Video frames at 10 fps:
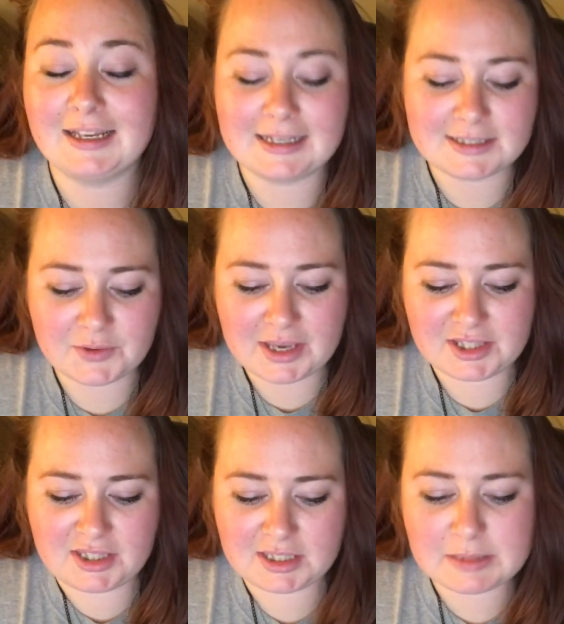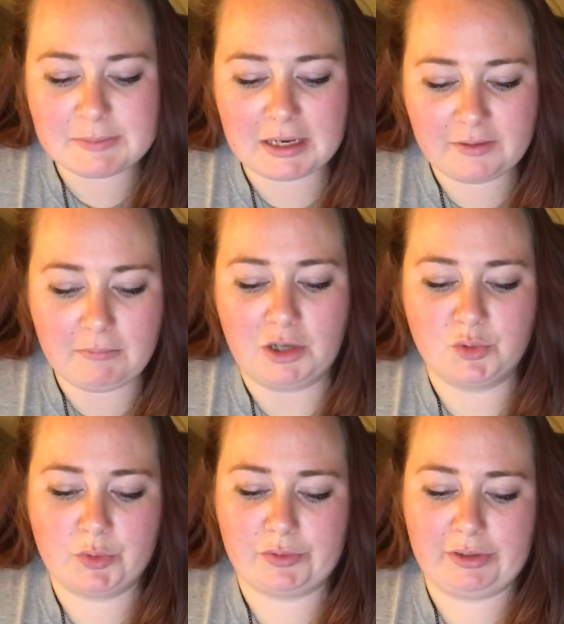guys, okay, so this is my
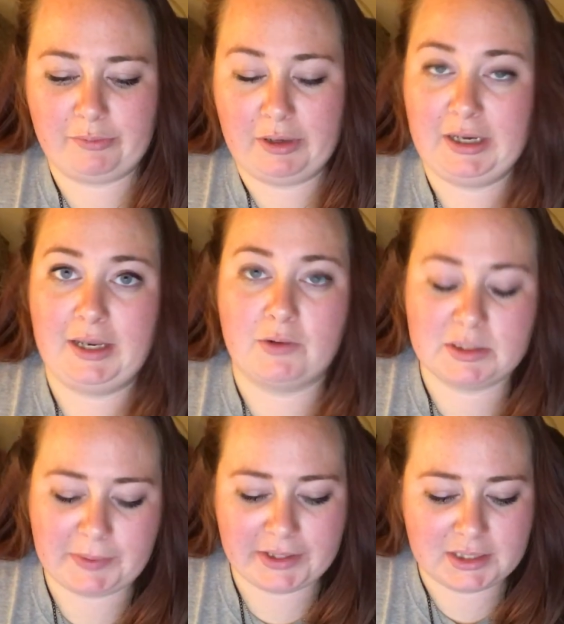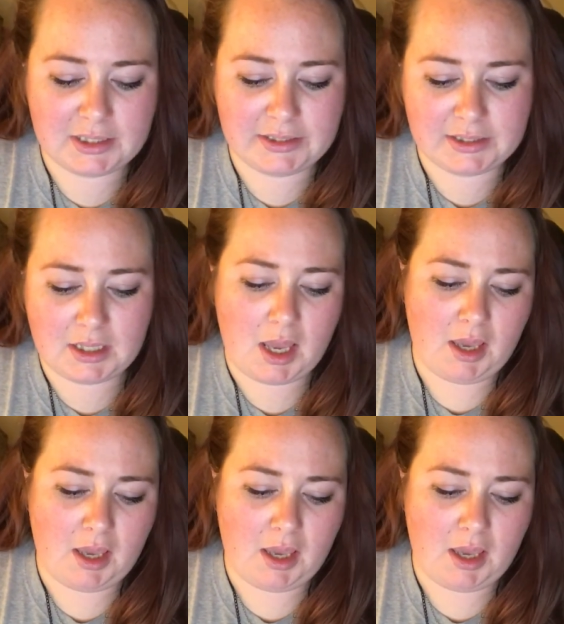Module 3 reading and responses.